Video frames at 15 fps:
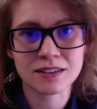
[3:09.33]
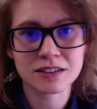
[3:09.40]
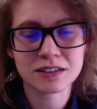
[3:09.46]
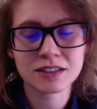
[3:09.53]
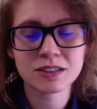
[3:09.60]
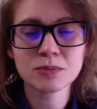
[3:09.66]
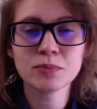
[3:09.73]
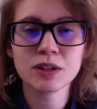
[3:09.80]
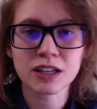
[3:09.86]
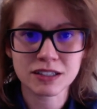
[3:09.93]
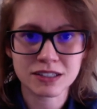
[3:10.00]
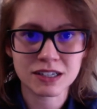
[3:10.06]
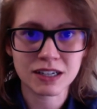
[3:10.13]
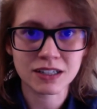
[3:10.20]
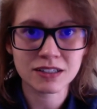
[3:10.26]
This is a
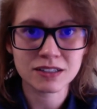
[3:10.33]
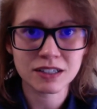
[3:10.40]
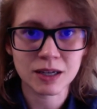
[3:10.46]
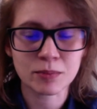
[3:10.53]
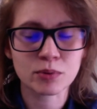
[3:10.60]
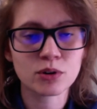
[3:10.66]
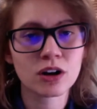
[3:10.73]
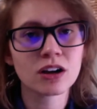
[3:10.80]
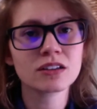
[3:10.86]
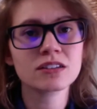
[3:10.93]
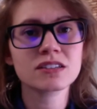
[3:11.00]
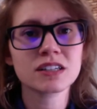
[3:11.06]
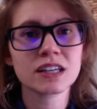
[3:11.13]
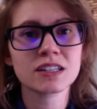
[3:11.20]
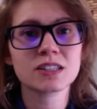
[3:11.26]
blood test, a
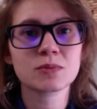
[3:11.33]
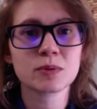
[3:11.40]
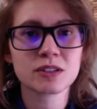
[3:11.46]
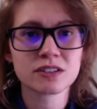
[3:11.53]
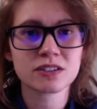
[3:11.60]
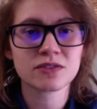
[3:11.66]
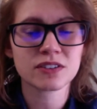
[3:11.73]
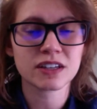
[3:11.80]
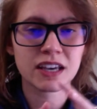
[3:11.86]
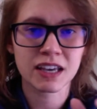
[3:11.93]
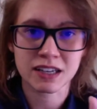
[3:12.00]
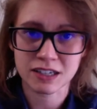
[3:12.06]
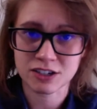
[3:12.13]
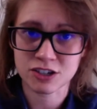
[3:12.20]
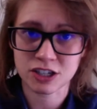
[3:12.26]
prostate specific
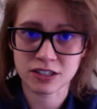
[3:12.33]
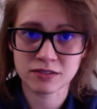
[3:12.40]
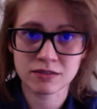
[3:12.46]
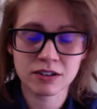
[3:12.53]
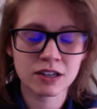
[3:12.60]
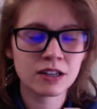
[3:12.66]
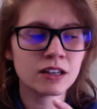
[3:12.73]
antigen.